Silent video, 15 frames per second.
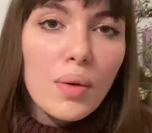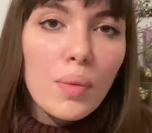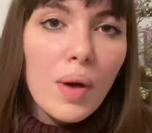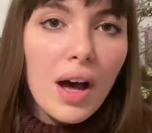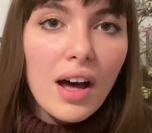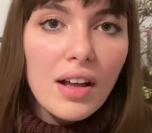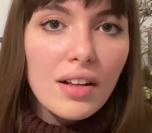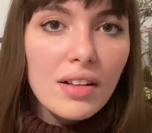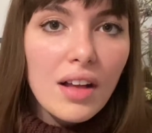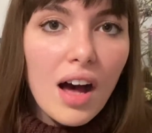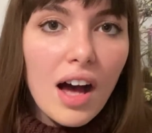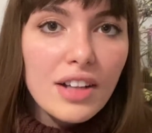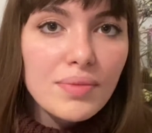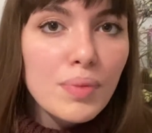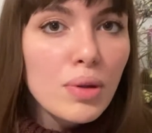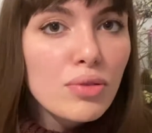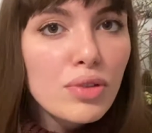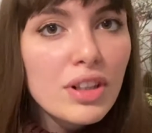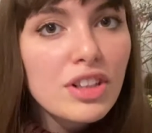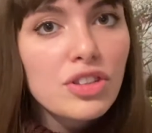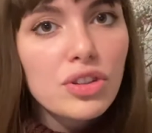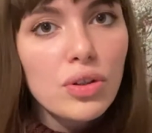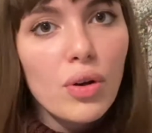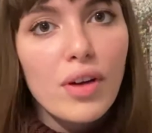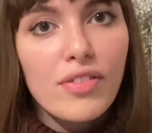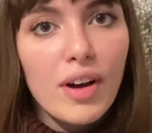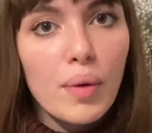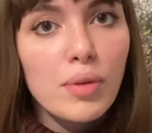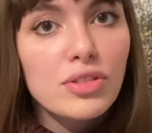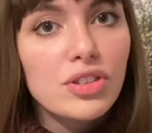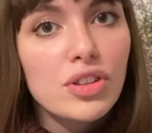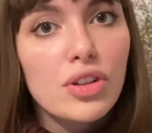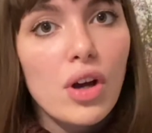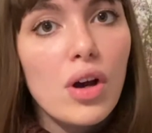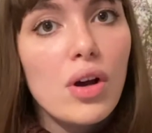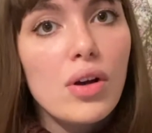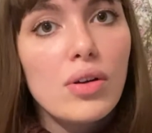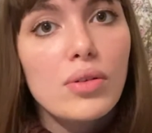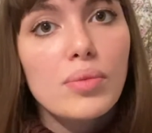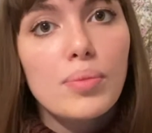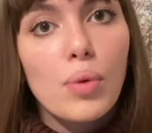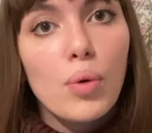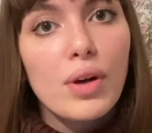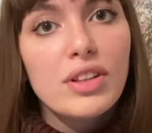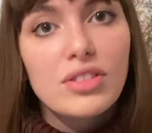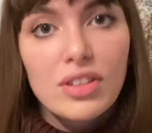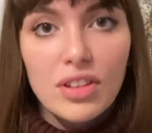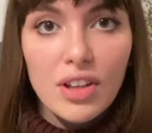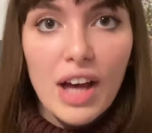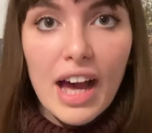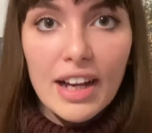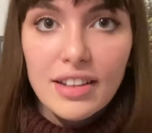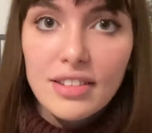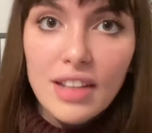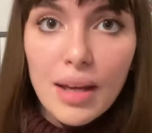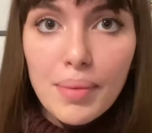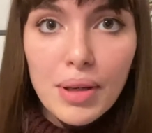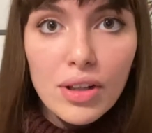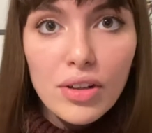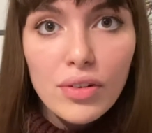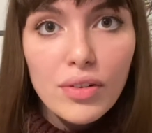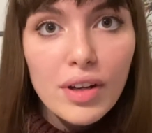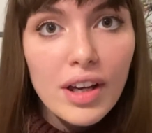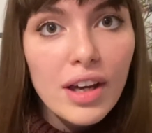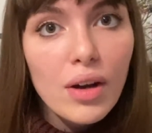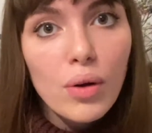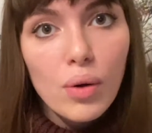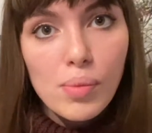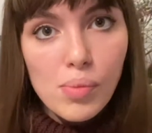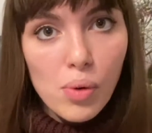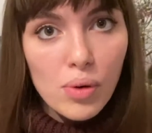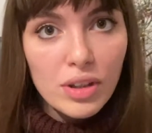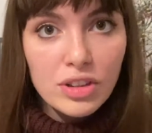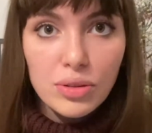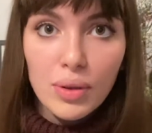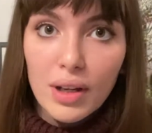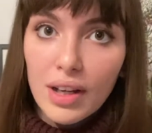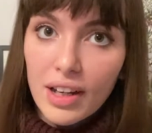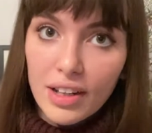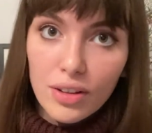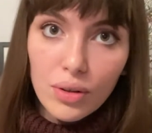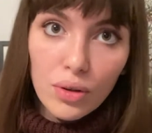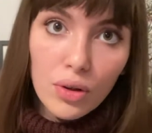Well, I'm not really sure if I want to go more into the academic career or more into a clinical